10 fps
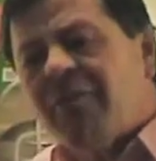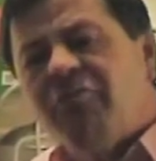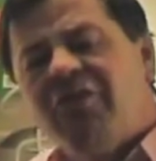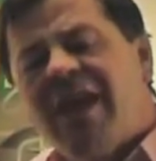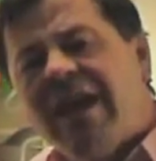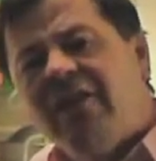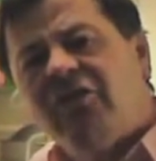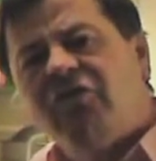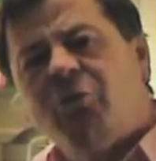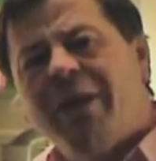
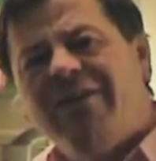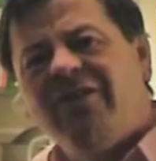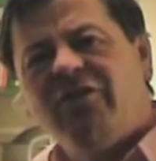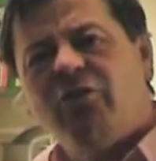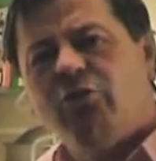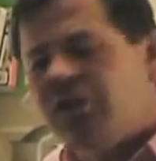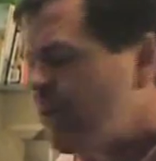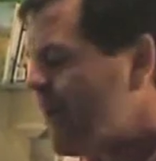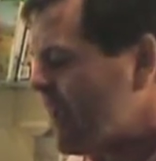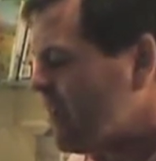78 to 82
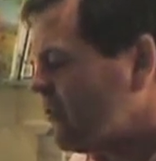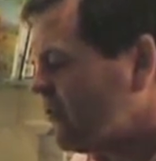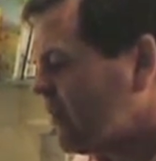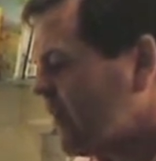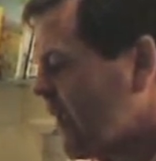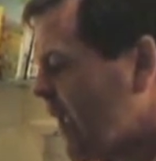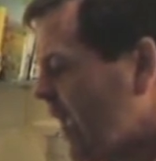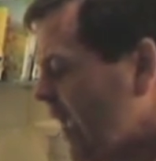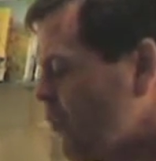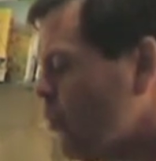degrees
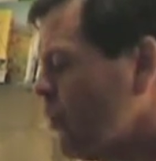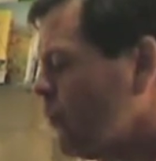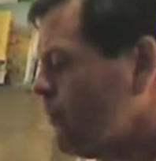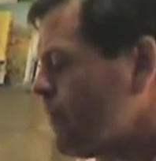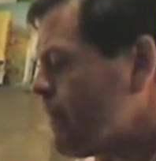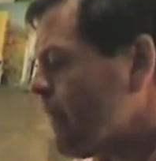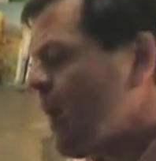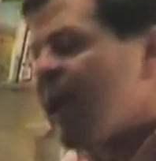it will